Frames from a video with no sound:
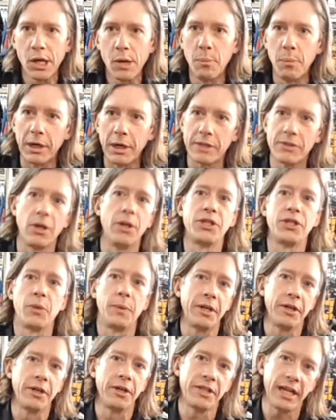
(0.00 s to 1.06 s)
but it's also
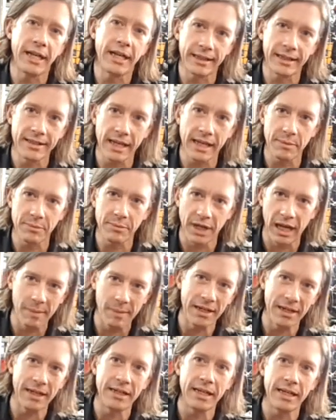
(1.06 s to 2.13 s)
entertaining at the same time in
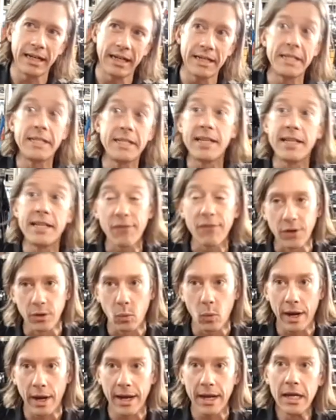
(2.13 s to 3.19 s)
a different
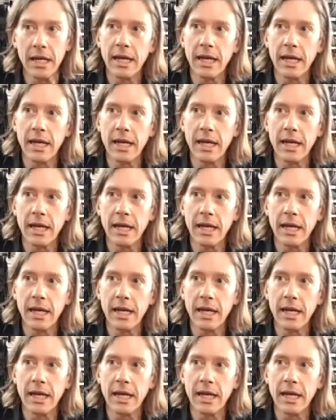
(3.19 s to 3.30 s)
way.